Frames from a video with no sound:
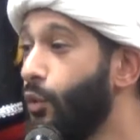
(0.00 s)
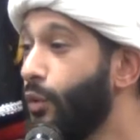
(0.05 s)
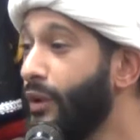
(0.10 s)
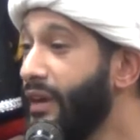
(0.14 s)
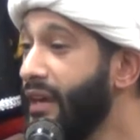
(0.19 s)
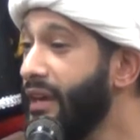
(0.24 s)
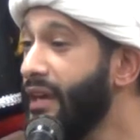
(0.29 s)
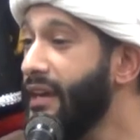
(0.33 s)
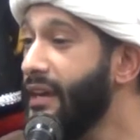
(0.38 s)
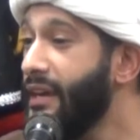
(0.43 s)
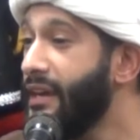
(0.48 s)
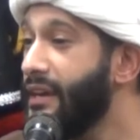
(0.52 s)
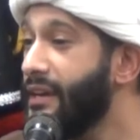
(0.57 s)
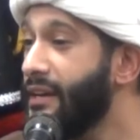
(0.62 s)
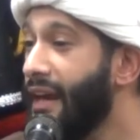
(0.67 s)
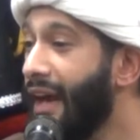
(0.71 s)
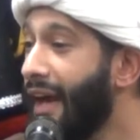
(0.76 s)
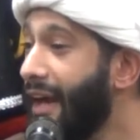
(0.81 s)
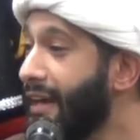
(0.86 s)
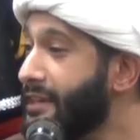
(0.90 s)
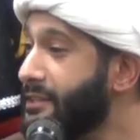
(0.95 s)
we,
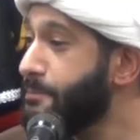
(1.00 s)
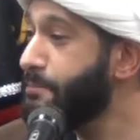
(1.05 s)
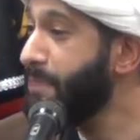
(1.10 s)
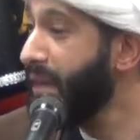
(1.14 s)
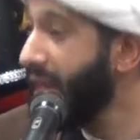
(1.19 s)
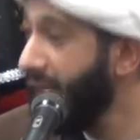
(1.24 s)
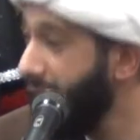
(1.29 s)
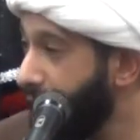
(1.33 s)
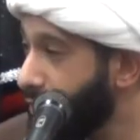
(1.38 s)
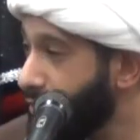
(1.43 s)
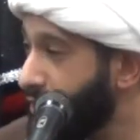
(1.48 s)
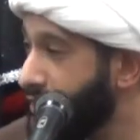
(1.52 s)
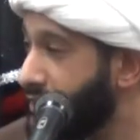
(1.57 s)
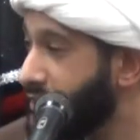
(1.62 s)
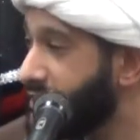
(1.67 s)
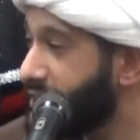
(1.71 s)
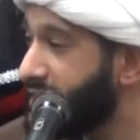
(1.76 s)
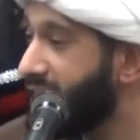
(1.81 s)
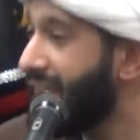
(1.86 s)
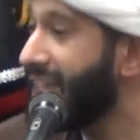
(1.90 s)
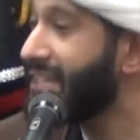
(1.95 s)
as
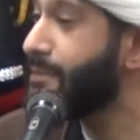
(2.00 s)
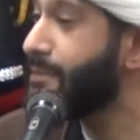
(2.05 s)
parents, as